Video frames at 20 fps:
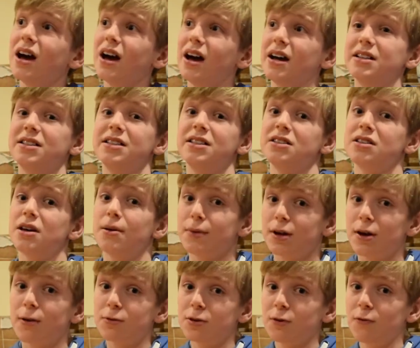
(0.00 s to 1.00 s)
And he's
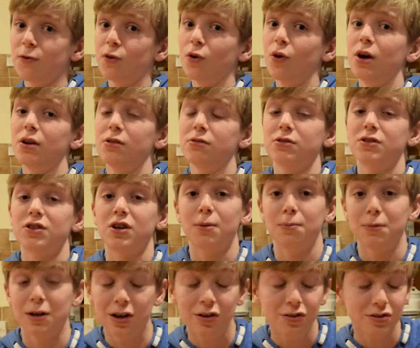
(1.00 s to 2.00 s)
coming up to 400
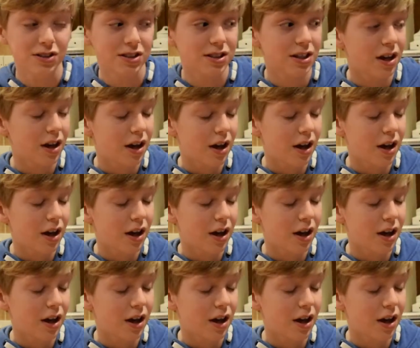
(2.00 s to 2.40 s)
uploads.